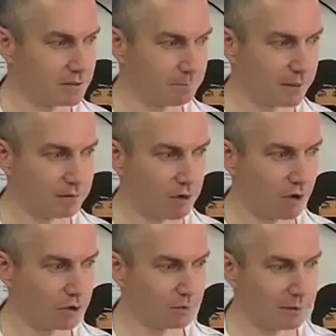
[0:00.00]
but
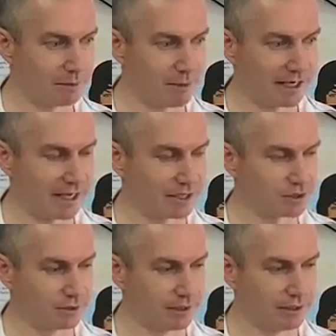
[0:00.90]
arguably might
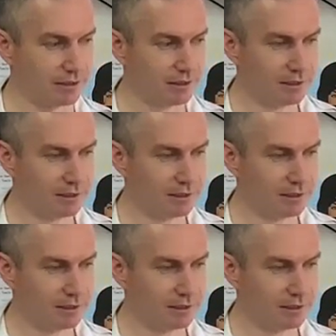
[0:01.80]
actually